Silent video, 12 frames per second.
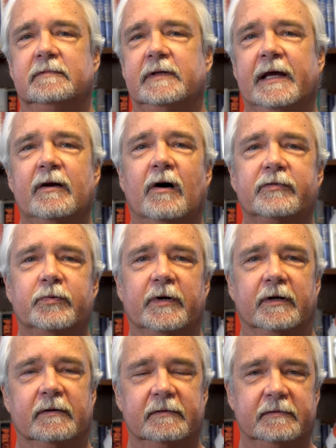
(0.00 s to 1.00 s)
Get off
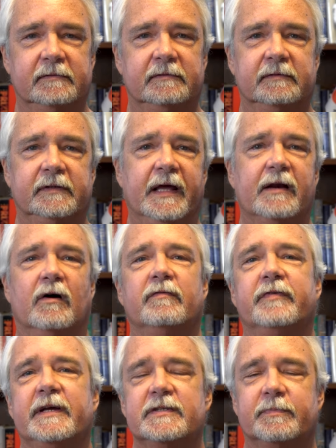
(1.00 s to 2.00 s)
Twitter, get
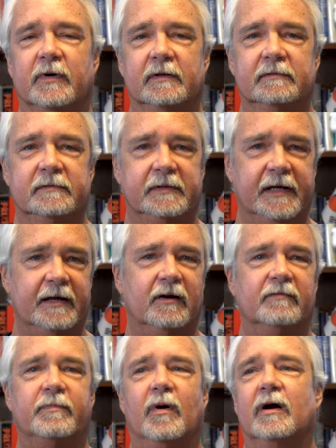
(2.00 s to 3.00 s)
off Facebook, get
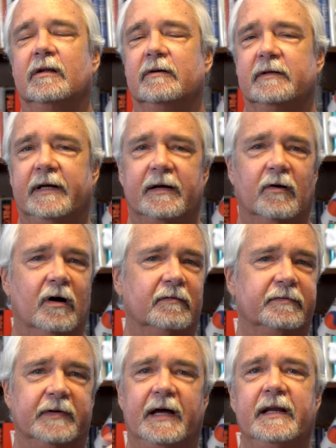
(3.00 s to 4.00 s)
off Parler, get
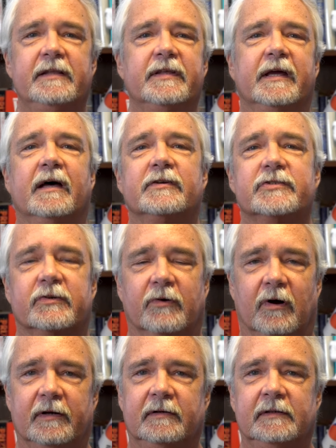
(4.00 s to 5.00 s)
off anything else you're
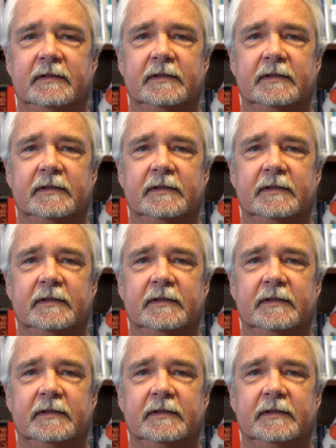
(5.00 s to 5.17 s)
on.